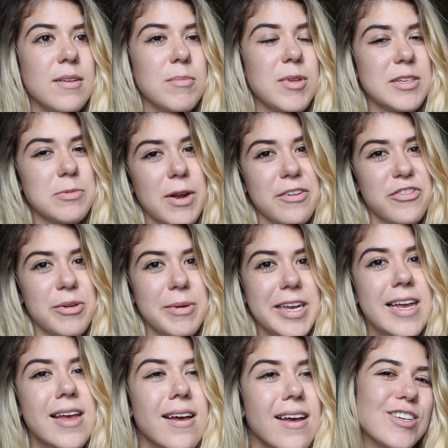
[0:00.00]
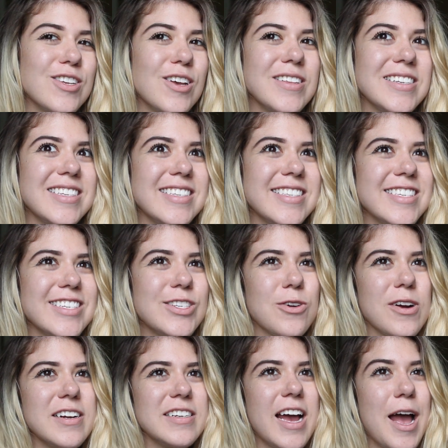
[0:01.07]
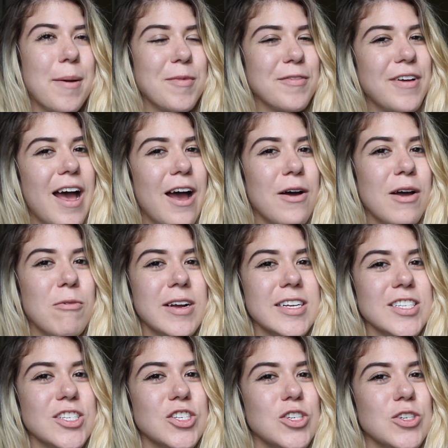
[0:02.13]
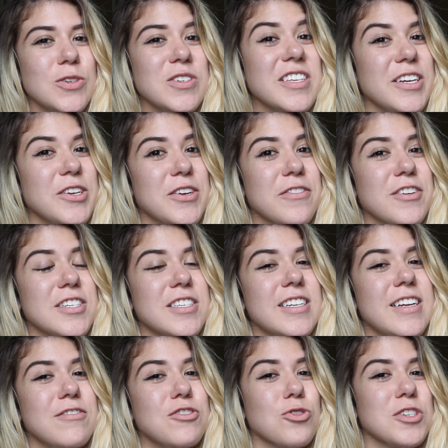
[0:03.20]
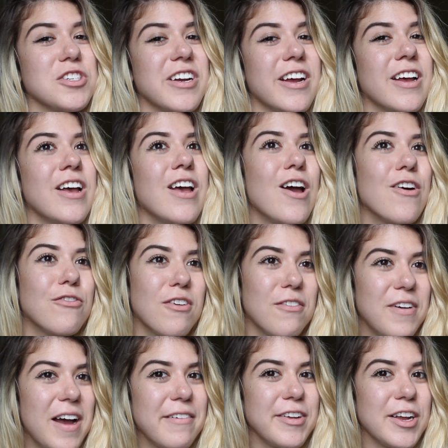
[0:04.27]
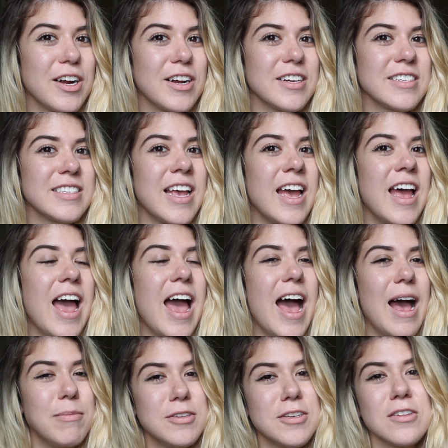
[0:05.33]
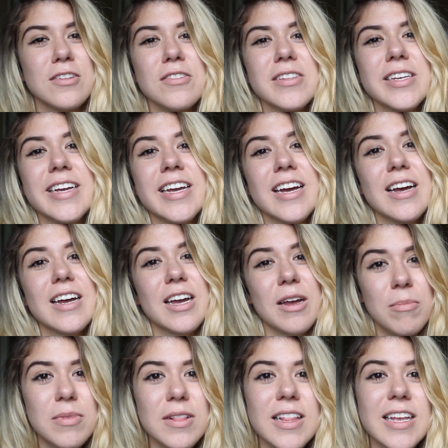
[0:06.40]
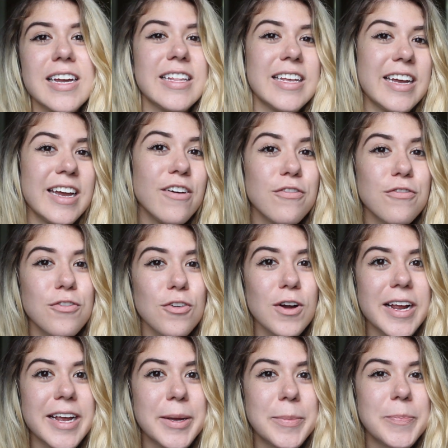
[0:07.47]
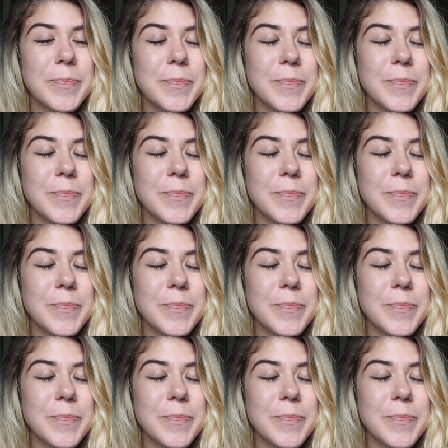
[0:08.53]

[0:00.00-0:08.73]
please pray for me. So this is the story time of how I went to the University of Georgia for 5 years, absolutely, completely free.